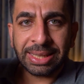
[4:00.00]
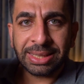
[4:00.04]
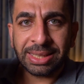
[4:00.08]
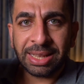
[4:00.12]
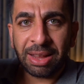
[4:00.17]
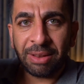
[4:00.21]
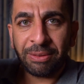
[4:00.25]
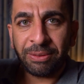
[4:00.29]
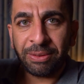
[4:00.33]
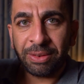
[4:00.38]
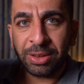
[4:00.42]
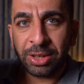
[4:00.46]

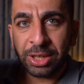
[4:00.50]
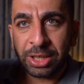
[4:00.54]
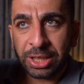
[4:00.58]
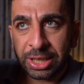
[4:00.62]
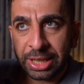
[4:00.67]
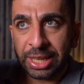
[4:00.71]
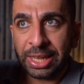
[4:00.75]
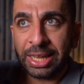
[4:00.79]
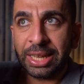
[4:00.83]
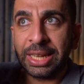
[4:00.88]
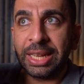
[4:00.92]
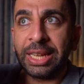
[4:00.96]

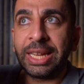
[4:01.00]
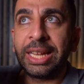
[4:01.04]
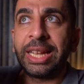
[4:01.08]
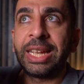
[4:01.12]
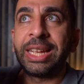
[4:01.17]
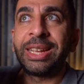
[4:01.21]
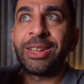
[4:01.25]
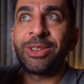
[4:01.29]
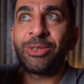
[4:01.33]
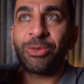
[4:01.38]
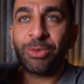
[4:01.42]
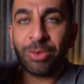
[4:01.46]
definitely
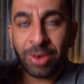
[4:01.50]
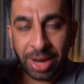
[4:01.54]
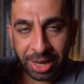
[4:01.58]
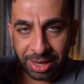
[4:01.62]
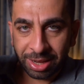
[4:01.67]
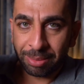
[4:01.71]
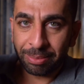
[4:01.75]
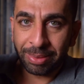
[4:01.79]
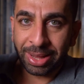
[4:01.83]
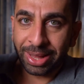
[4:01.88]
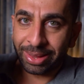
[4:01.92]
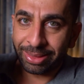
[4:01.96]

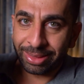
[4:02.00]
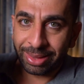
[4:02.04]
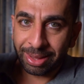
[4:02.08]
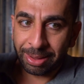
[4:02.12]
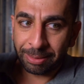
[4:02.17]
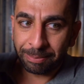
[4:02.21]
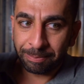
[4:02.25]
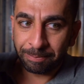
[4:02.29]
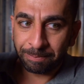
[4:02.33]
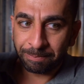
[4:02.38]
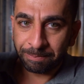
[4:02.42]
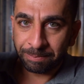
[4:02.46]
recommend
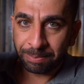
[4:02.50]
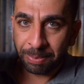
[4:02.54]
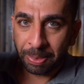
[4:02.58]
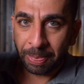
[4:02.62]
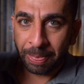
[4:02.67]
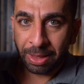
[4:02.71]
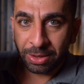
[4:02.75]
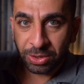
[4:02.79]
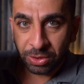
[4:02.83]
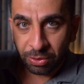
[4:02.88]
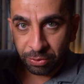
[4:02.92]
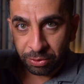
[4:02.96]
them.
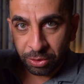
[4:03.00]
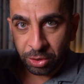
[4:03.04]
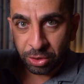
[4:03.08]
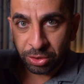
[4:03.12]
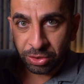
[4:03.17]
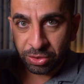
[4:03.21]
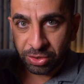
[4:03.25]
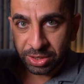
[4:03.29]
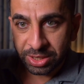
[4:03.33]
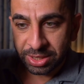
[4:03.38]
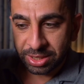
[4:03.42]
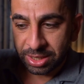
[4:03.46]
So if you're
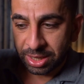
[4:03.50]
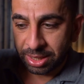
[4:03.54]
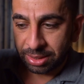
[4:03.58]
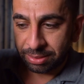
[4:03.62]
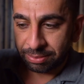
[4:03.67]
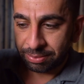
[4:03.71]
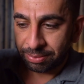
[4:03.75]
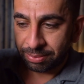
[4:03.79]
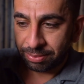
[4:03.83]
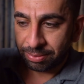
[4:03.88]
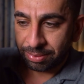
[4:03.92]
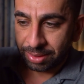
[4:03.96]
interested,
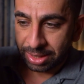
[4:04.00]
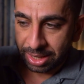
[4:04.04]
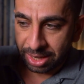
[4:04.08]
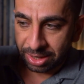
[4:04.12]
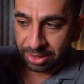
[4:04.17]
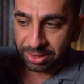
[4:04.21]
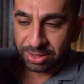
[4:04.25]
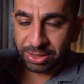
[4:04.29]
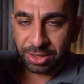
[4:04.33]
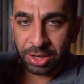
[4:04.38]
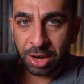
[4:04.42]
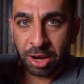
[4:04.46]
get
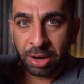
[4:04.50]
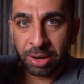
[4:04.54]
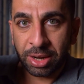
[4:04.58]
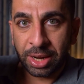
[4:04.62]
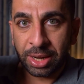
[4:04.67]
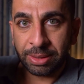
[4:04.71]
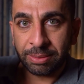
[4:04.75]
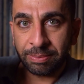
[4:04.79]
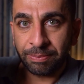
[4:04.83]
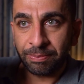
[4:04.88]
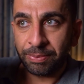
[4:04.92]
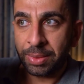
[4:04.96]

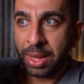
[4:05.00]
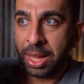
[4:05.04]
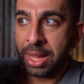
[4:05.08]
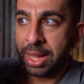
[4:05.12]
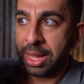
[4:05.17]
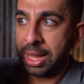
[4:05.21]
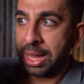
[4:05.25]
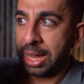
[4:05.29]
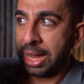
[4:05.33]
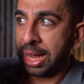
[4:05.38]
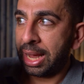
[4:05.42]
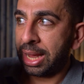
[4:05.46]
started
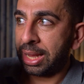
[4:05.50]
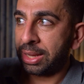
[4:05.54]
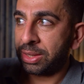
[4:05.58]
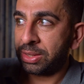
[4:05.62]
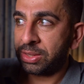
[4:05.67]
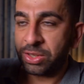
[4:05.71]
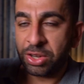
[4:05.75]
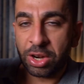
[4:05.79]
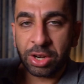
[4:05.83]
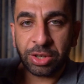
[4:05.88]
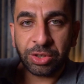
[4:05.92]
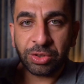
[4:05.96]
and
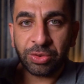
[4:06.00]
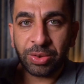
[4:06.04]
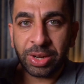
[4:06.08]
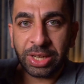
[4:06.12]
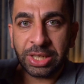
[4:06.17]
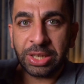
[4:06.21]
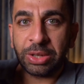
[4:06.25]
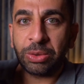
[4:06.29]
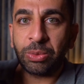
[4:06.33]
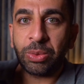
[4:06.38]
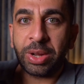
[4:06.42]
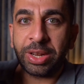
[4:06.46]
start
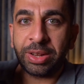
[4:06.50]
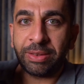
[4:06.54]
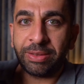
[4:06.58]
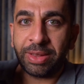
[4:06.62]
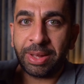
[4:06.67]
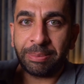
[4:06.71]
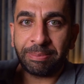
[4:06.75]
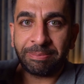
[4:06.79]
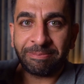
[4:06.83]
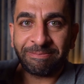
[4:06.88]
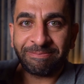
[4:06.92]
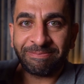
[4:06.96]
reading one of
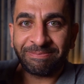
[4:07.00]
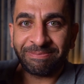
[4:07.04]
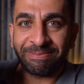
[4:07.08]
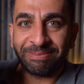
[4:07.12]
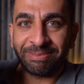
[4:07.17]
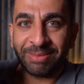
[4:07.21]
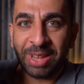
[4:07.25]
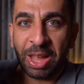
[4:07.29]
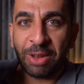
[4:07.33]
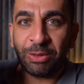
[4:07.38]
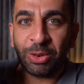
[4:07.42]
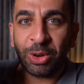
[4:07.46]
them.
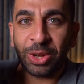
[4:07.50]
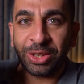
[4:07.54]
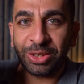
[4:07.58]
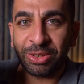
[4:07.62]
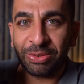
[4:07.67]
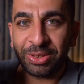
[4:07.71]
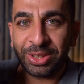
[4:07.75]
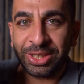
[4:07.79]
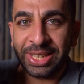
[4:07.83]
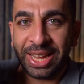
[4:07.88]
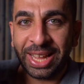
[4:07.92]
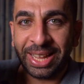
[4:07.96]
Have a
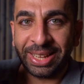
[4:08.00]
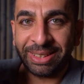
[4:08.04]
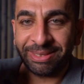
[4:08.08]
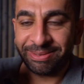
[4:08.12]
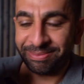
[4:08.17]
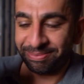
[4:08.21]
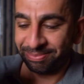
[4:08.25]
wonderful day.